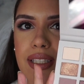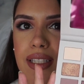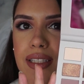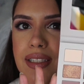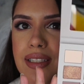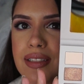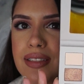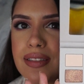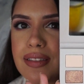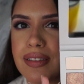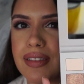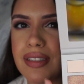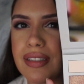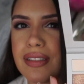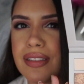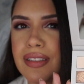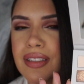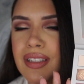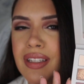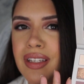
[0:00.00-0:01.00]
in it.
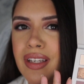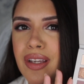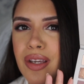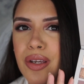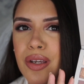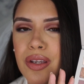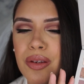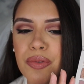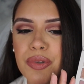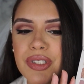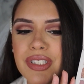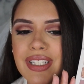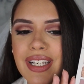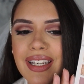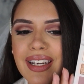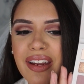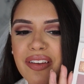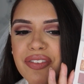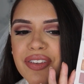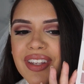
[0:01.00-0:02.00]
Which
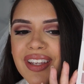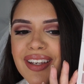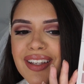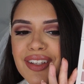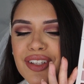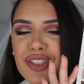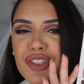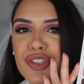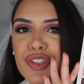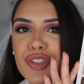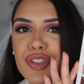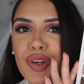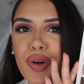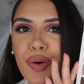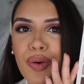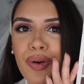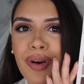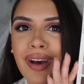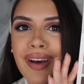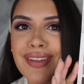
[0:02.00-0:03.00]
again, I feel like it looks
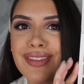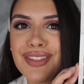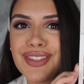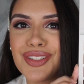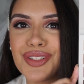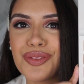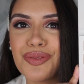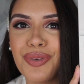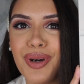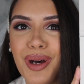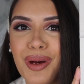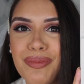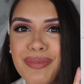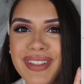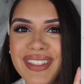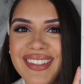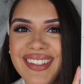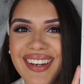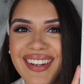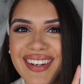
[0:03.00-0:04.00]
so
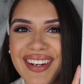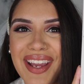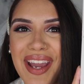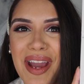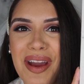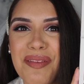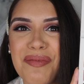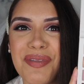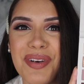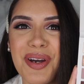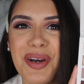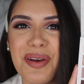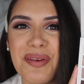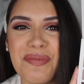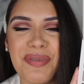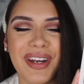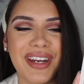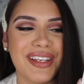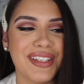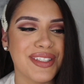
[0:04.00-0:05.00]
underwhelming on camera,
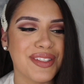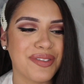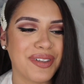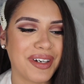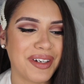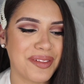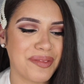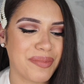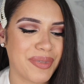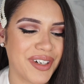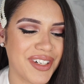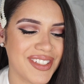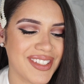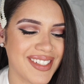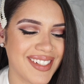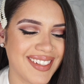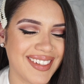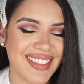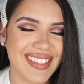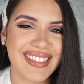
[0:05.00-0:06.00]
but I swear in
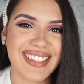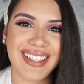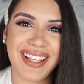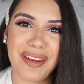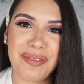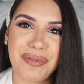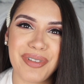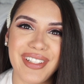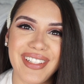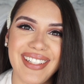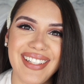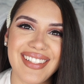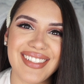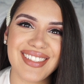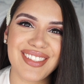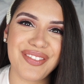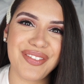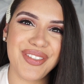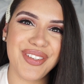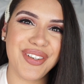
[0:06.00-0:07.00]
person it looks a lot prettier.
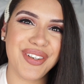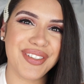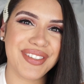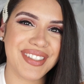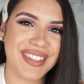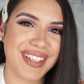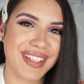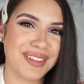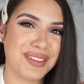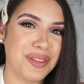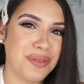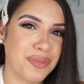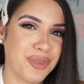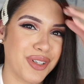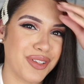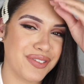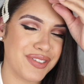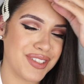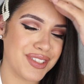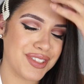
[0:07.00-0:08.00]
So if you go to like the
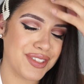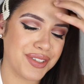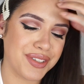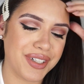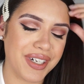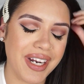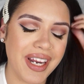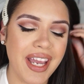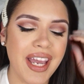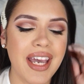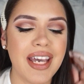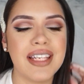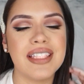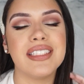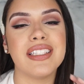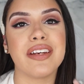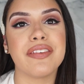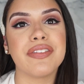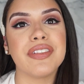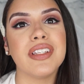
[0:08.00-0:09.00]
Morphe store,
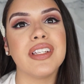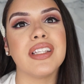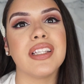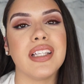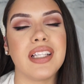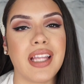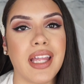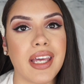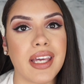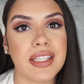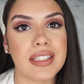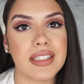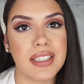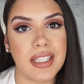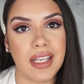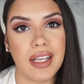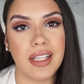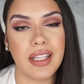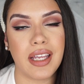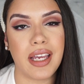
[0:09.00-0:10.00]
definitely like
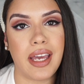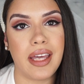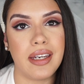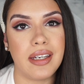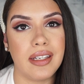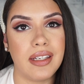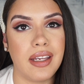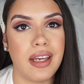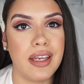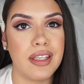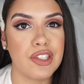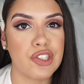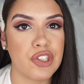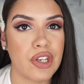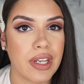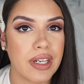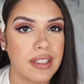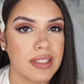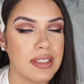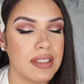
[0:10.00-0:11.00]
take a look at it and
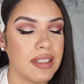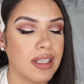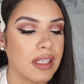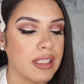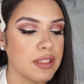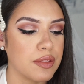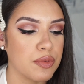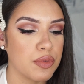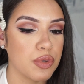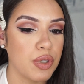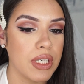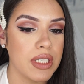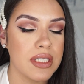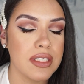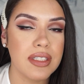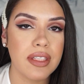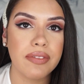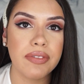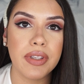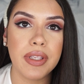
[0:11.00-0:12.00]
try to see like some
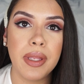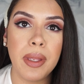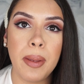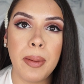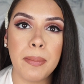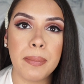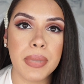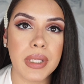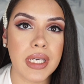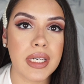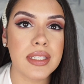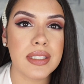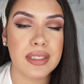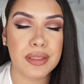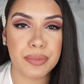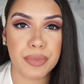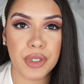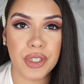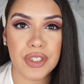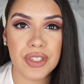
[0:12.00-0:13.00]
swatches of it, because
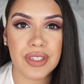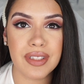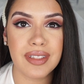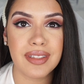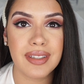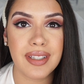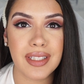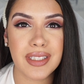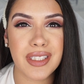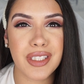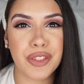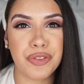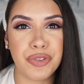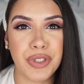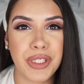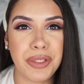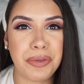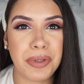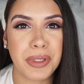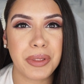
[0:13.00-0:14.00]
in person it does look
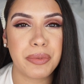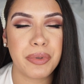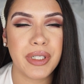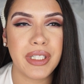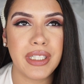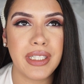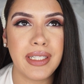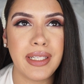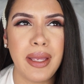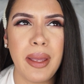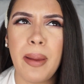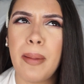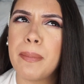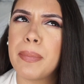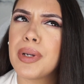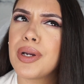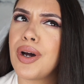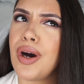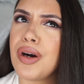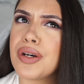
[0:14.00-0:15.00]
really, really pretty.
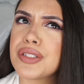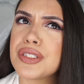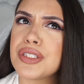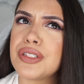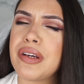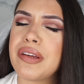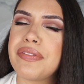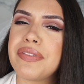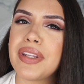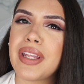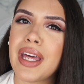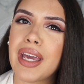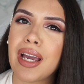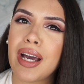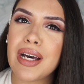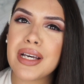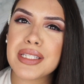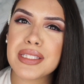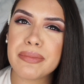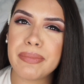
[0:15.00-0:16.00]
But also I feel like
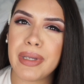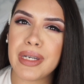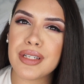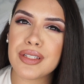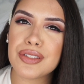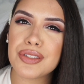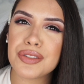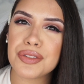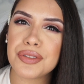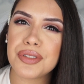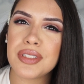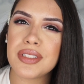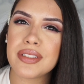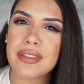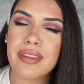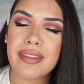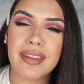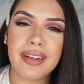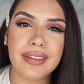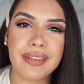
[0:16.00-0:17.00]
cosmetic stores,
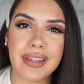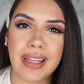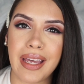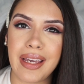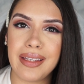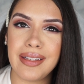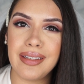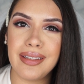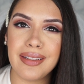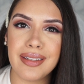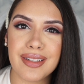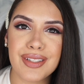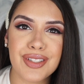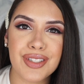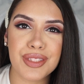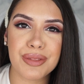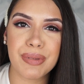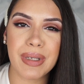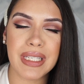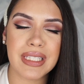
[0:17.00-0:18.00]
their lighting, it
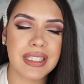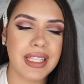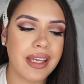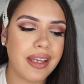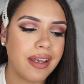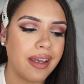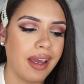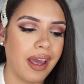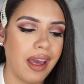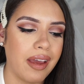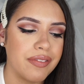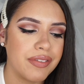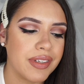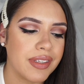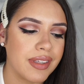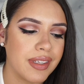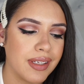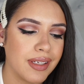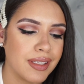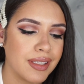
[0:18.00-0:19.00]
just makes like
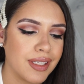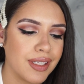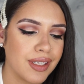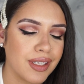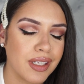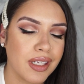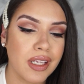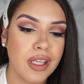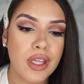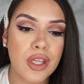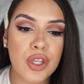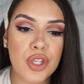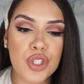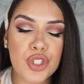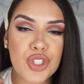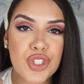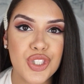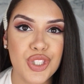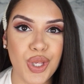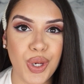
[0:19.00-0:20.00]
everything look
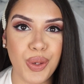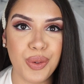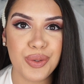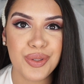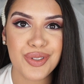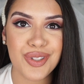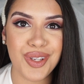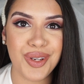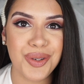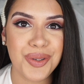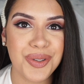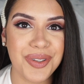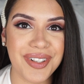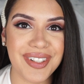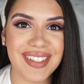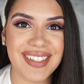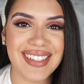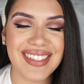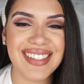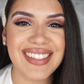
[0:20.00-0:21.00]
so
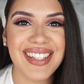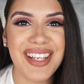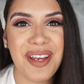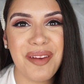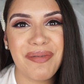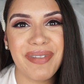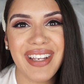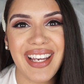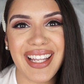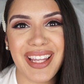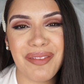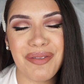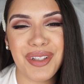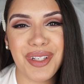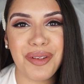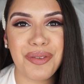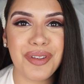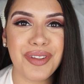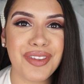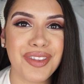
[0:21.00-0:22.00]
gorgeous. But yeah, let me
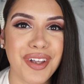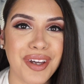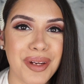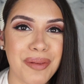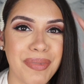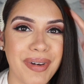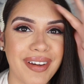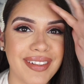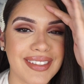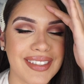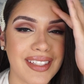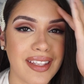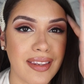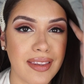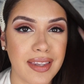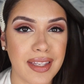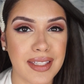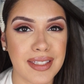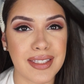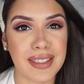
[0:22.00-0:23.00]
know what you thought about
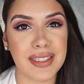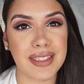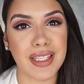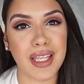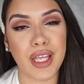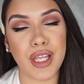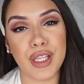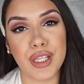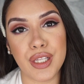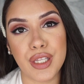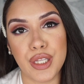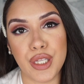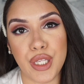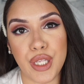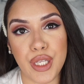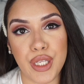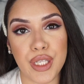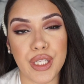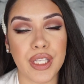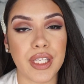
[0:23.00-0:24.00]
this
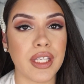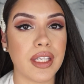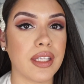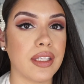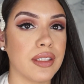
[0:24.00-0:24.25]
look.